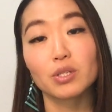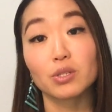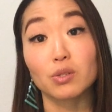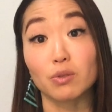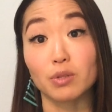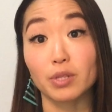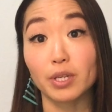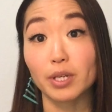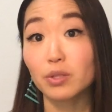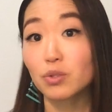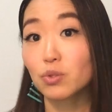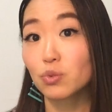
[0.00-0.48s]

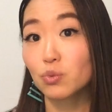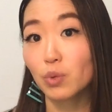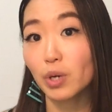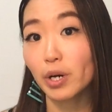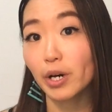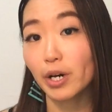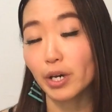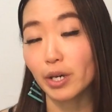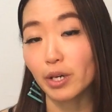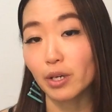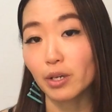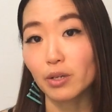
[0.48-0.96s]
So that's
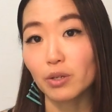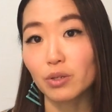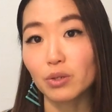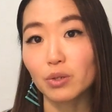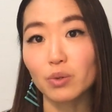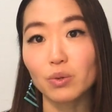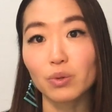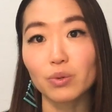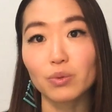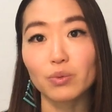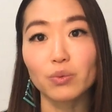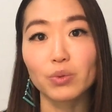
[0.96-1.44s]

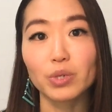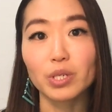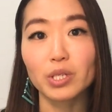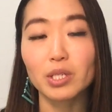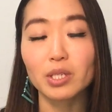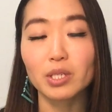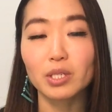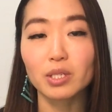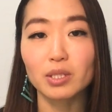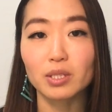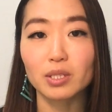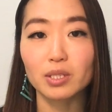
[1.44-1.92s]
why
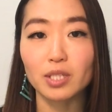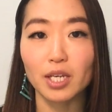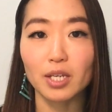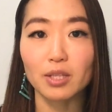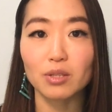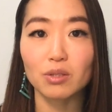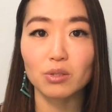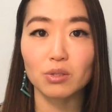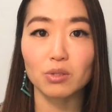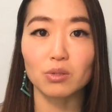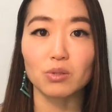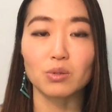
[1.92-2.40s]
we
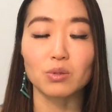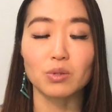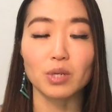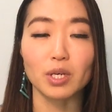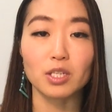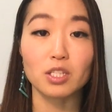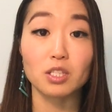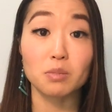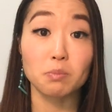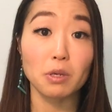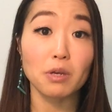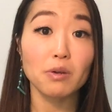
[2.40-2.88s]
tend to
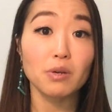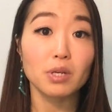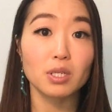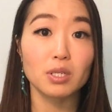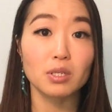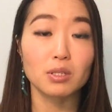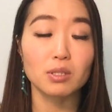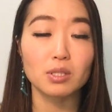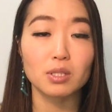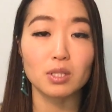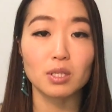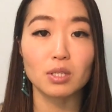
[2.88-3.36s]

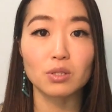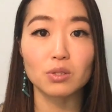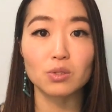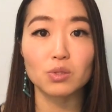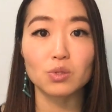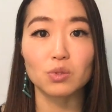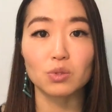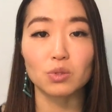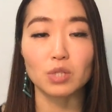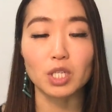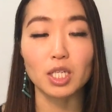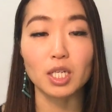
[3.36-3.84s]
experience
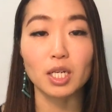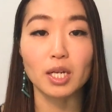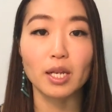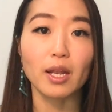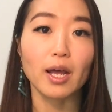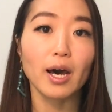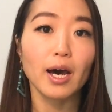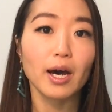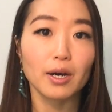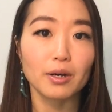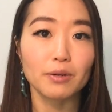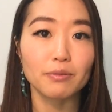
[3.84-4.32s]
things in
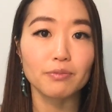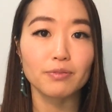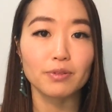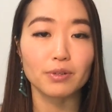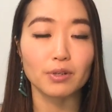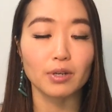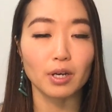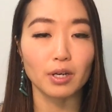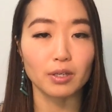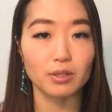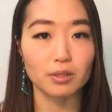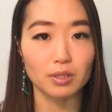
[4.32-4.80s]
love
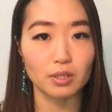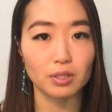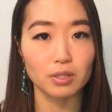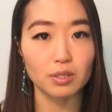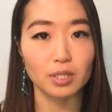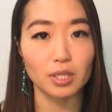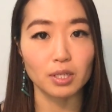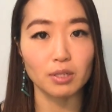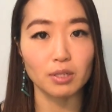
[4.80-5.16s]
at this